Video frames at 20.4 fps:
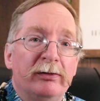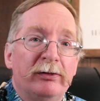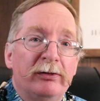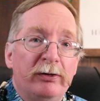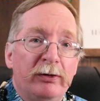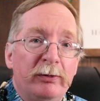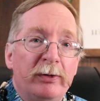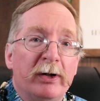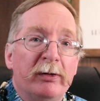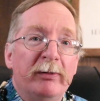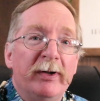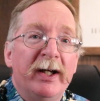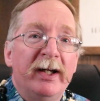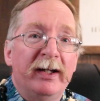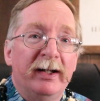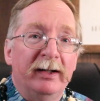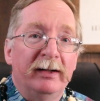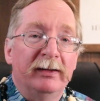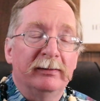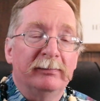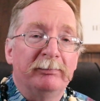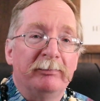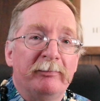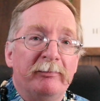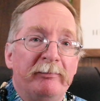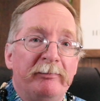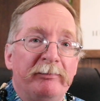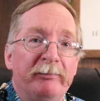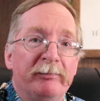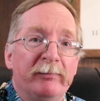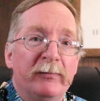harangue,
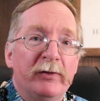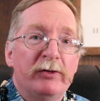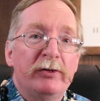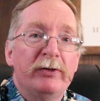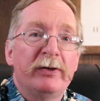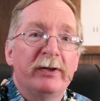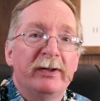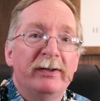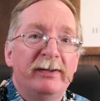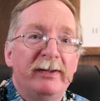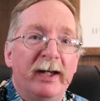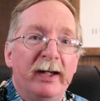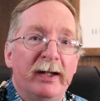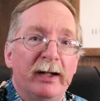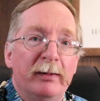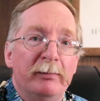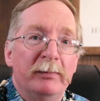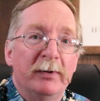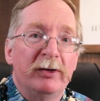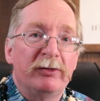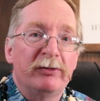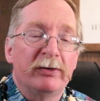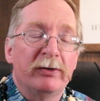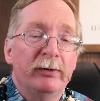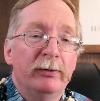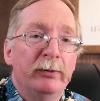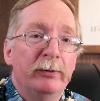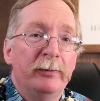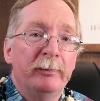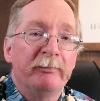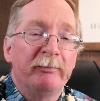to condemn,
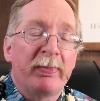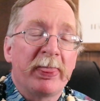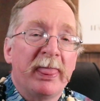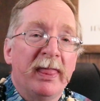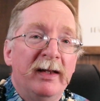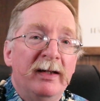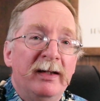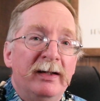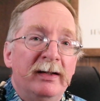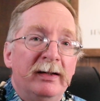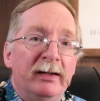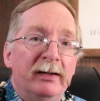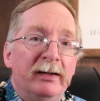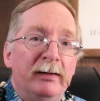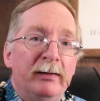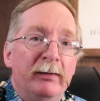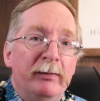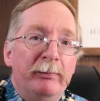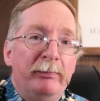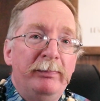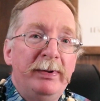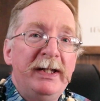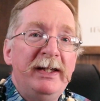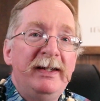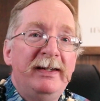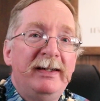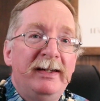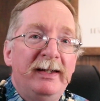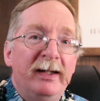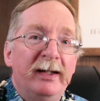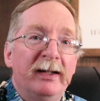to
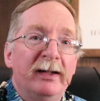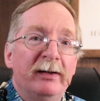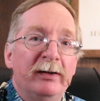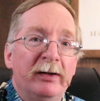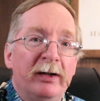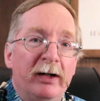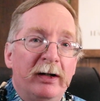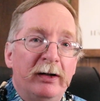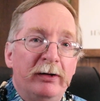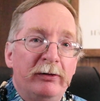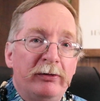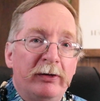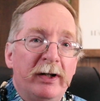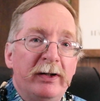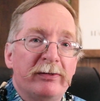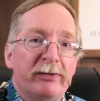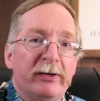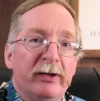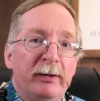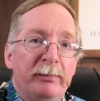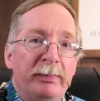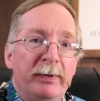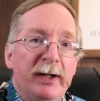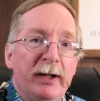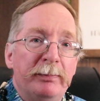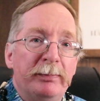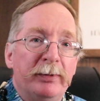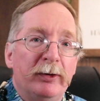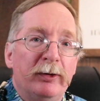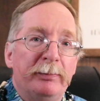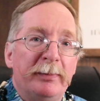begin addressing
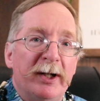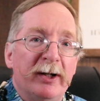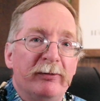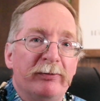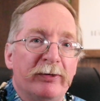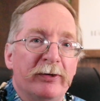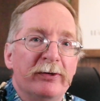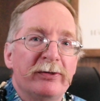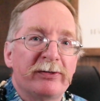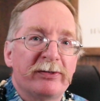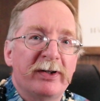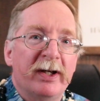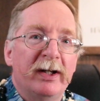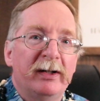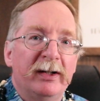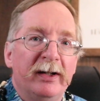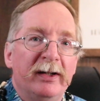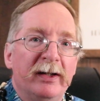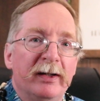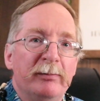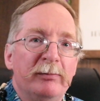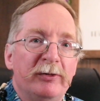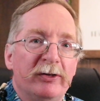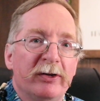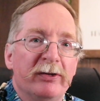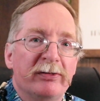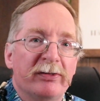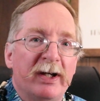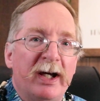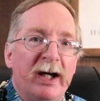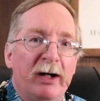people by first telling them
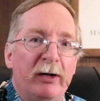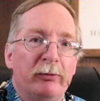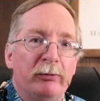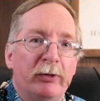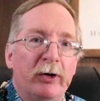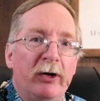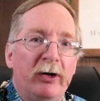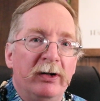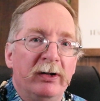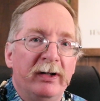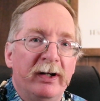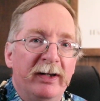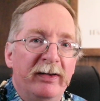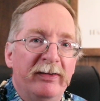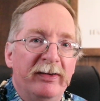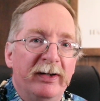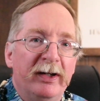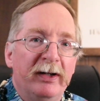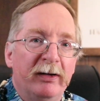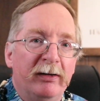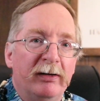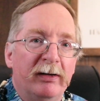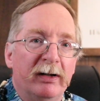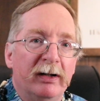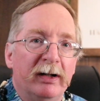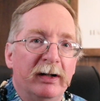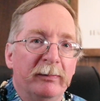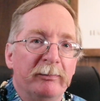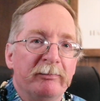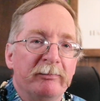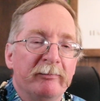just how wrong they
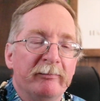are.